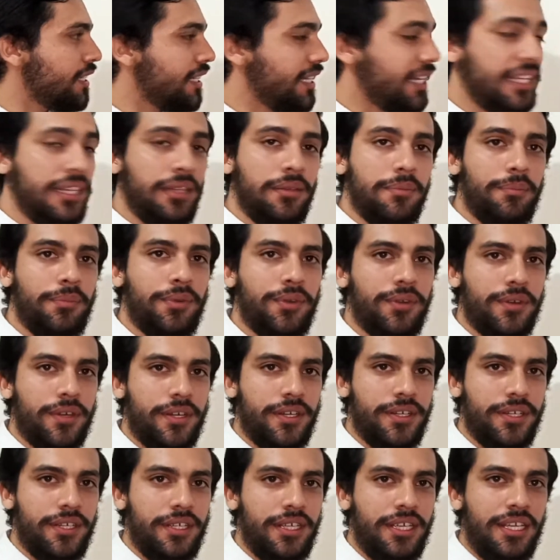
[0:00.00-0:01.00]
in the
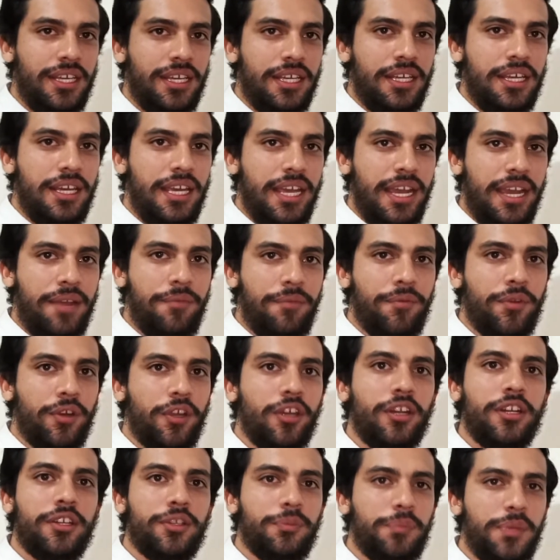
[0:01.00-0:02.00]
board, and we're
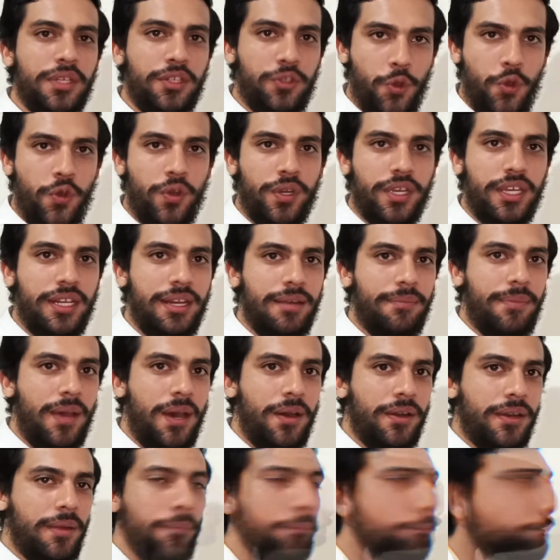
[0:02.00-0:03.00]
gonna be talking
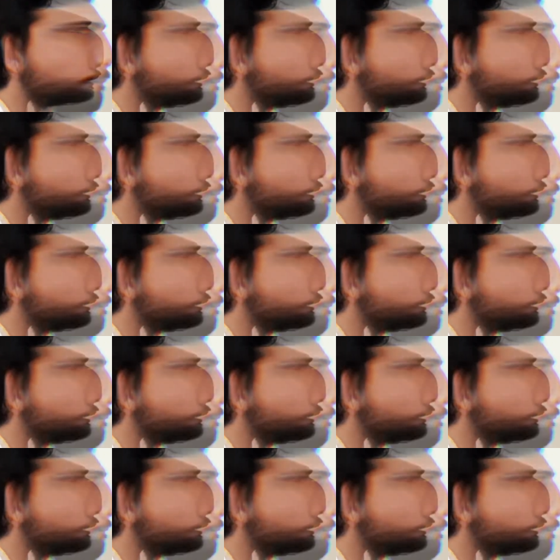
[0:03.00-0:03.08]
about them.